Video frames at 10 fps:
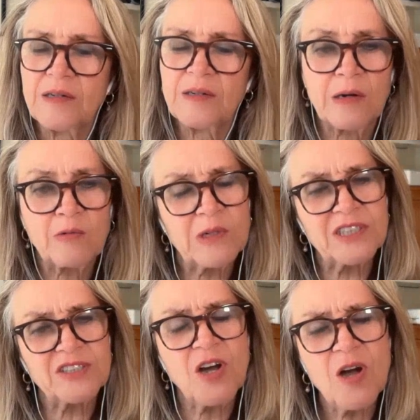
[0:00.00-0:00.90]
Well,
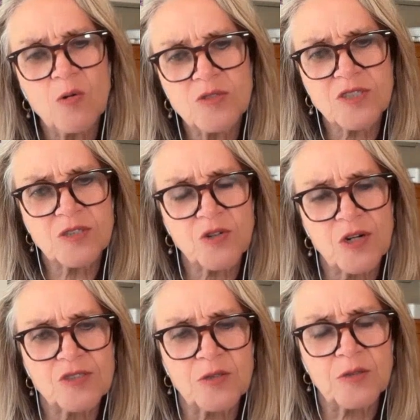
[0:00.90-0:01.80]
Qatar also
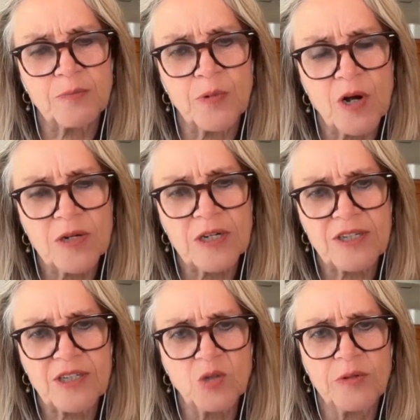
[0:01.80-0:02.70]
tried to broker a
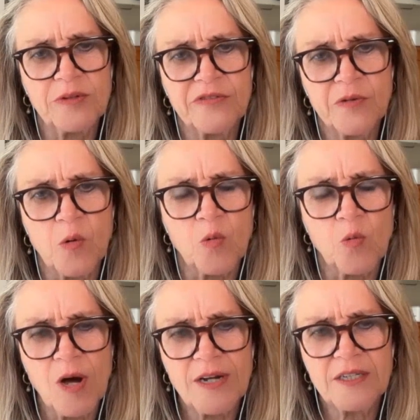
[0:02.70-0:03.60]
deal before.
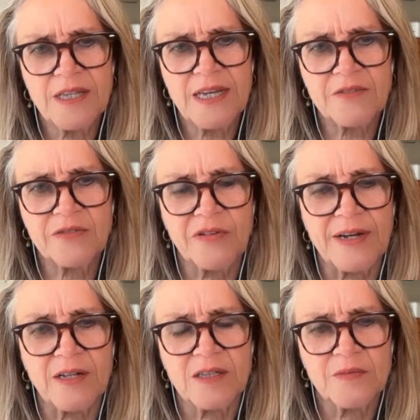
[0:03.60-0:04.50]
Why did that fail?